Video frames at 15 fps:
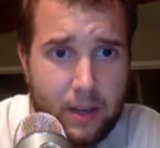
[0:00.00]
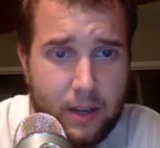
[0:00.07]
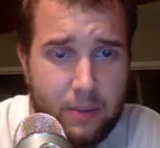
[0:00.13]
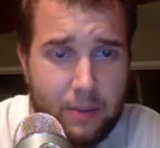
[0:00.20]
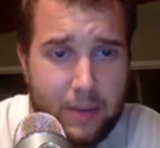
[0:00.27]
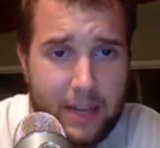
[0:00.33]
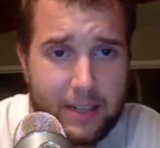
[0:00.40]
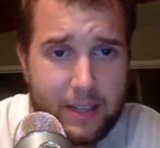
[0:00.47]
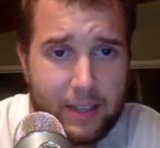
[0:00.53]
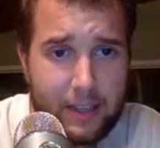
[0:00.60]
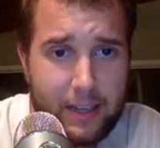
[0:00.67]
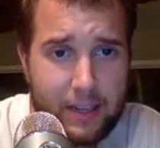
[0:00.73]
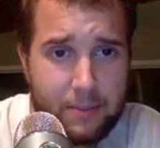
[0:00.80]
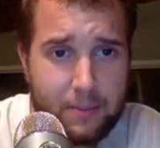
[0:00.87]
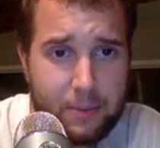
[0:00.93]
We had
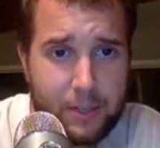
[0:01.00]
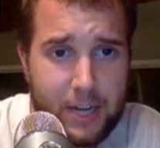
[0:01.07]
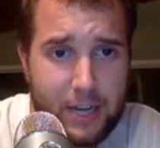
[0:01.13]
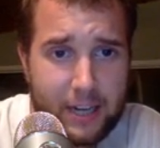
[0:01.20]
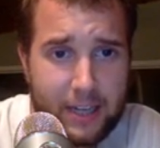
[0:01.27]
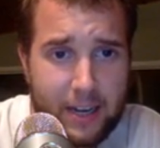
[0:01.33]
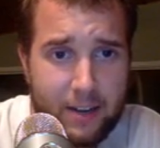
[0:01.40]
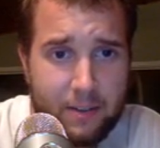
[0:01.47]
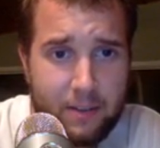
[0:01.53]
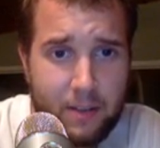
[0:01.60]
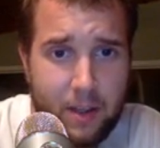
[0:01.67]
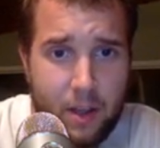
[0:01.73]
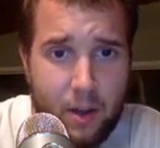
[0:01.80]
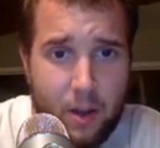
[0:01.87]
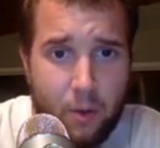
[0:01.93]
delete projectile.
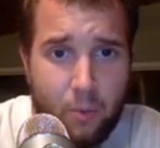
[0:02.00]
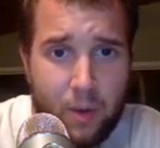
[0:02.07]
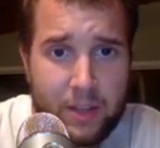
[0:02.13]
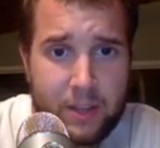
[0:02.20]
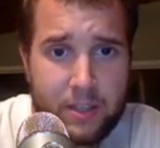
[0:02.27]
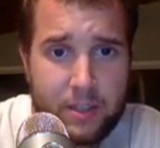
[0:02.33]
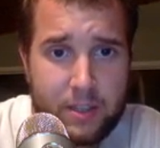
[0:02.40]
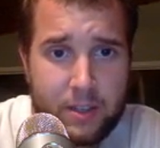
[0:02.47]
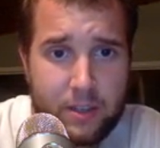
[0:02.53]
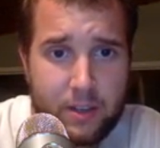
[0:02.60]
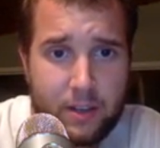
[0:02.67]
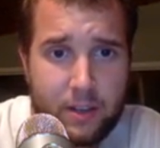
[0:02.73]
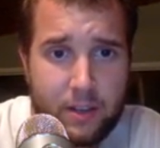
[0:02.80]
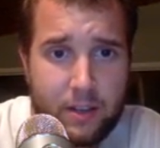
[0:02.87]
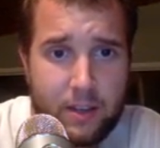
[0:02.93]
Once
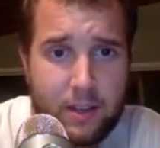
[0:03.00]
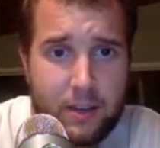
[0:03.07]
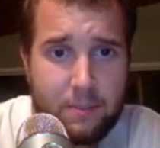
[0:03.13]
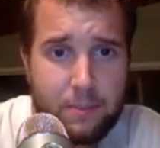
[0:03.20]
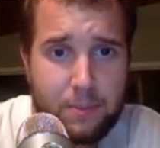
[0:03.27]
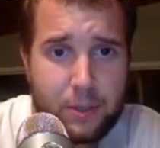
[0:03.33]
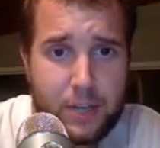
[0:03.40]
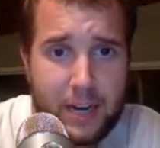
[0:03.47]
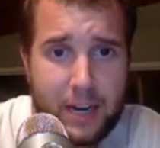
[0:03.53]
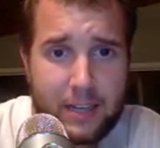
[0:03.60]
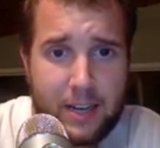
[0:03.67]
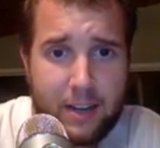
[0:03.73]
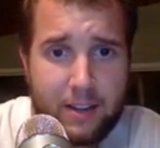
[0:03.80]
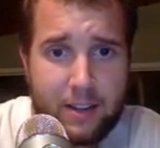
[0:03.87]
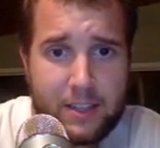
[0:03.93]
the
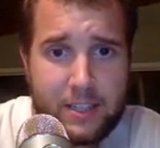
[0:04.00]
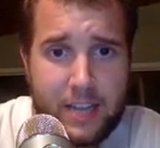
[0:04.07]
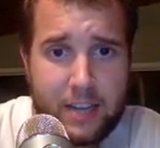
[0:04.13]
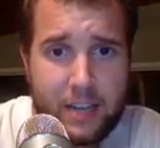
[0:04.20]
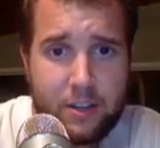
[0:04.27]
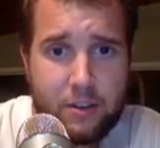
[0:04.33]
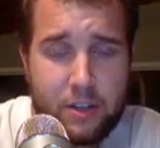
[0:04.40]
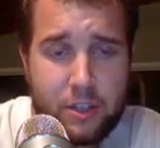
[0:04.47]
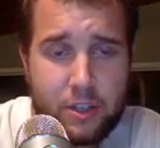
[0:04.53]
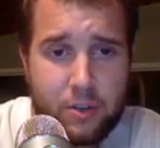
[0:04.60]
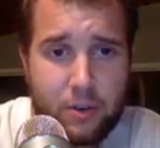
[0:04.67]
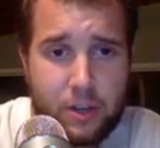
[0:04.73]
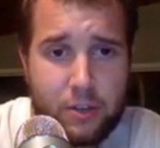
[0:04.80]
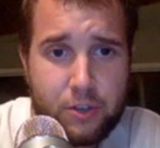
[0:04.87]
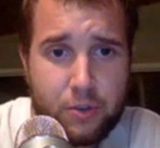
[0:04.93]
projectile is set to
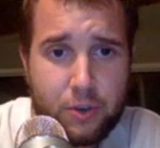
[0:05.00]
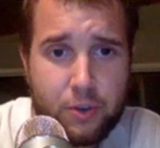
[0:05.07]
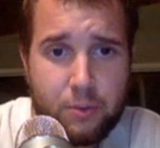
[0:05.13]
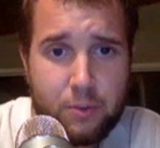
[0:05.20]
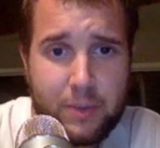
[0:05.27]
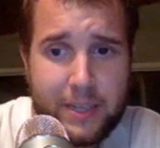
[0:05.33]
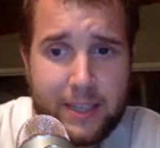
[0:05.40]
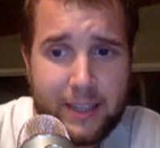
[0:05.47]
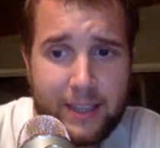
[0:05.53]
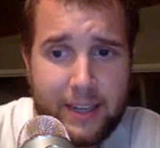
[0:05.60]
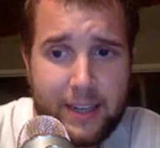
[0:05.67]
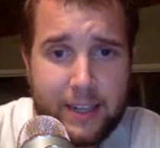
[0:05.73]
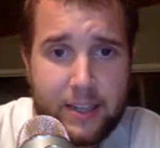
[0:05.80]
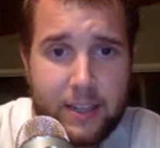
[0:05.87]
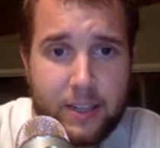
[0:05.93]
destroy true, we delete
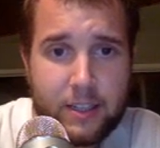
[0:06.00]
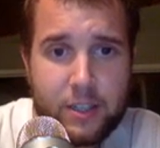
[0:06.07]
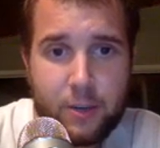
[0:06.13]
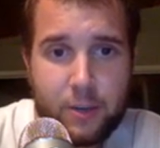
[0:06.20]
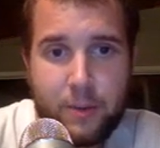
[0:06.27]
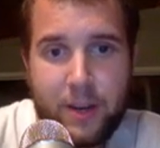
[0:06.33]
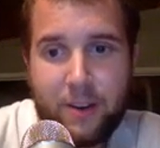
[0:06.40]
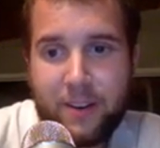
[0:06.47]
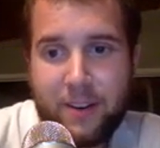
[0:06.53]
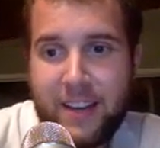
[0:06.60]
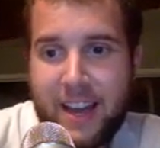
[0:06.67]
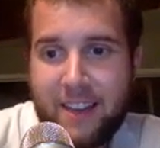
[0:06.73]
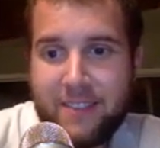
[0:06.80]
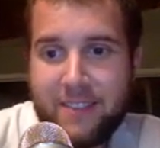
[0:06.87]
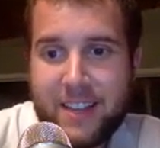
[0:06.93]
it. So we already
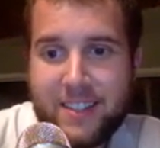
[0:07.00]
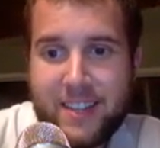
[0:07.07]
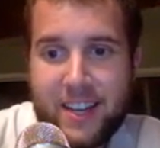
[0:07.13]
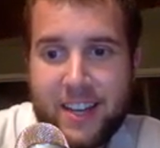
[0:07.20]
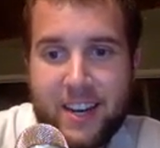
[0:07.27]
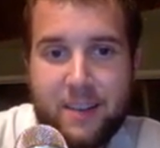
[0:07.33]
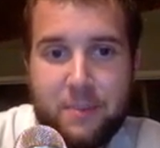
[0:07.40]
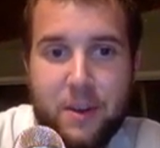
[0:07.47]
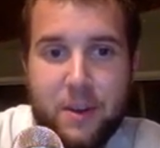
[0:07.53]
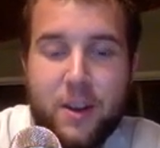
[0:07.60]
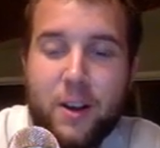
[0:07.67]
have that set up.